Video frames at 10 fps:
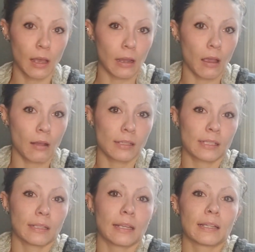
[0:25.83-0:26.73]
I
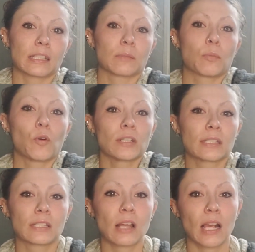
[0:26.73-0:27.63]
honestly think it's important
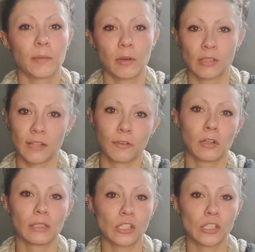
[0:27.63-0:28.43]
to talk about difficult